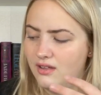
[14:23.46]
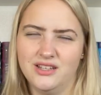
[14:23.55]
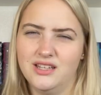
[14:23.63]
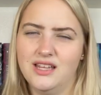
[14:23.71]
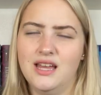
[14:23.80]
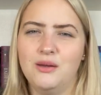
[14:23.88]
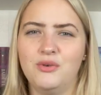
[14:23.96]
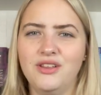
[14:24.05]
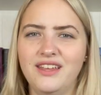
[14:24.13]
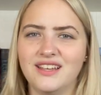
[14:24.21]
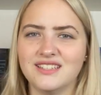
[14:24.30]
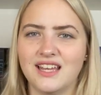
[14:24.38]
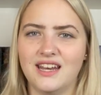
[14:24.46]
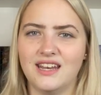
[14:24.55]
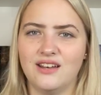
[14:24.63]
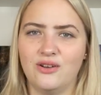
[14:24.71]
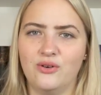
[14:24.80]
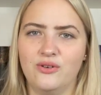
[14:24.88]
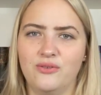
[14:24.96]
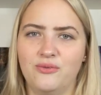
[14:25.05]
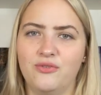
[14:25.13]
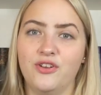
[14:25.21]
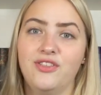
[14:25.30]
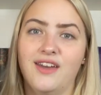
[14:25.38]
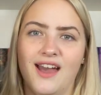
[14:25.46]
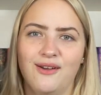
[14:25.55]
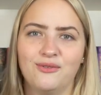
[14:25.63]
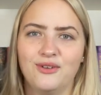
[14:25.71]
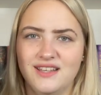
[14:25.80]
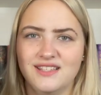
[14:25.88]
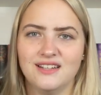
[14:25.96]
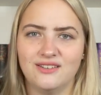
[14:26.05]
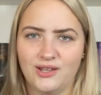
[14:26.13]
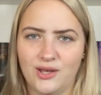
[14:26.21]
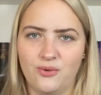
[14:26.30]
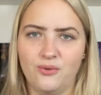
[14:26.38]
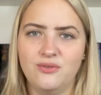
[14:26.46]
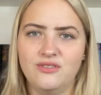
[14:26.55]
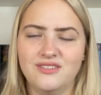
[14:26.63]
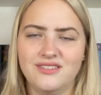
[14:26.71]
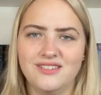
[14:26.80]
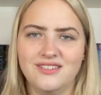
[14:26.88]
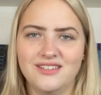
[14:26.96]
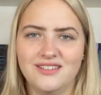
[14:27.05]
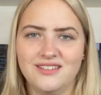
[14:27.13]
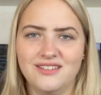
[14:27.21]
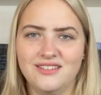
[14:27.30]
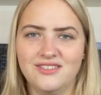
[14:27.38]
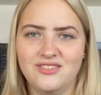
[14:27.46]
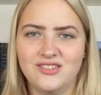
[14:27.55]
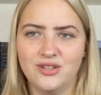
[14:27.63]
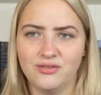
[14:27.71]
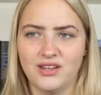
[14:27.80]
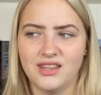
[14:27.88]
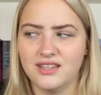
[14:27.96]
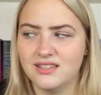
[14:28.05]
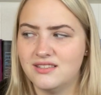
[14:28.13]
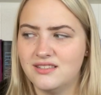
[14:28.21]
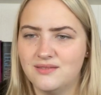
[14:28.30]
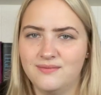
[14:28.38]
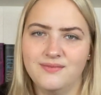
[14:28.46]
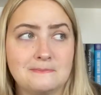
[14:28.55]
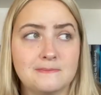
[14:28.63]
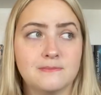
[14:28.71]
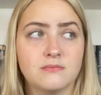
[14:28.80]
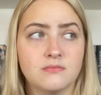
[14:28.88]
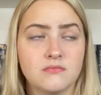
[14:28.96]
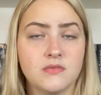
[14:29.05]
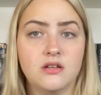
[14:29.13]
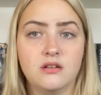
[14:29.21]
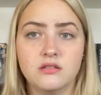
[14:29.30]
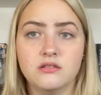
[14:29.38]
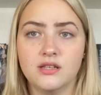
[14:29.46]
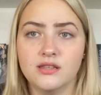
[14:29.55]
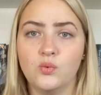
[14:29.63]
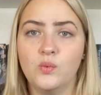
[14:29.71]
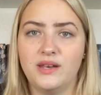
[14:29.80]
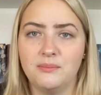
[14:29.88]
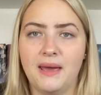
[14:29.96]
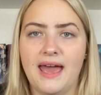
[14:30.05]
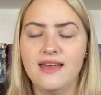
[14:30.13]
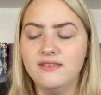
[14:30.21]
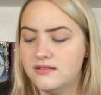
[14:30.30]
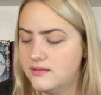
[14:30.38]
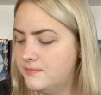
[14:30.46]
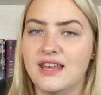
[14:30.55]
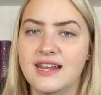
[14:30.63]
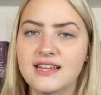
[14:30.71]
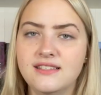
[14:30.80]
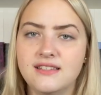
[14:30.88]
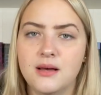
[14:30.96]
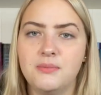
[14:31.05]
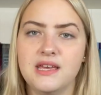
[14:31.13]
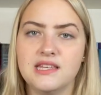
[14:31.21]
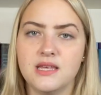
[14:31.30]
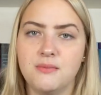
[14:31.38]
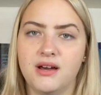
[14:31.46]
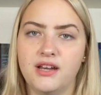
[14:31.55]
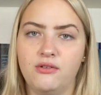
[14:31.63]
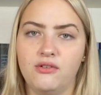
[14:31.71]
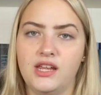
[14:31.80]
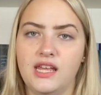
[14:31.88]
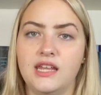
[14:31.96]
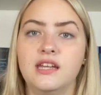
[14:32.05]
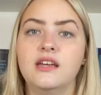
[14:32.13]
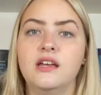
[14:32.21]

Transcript: I'm really excited for that reason alone to read this. Let the wind pass. Next up is a buddy read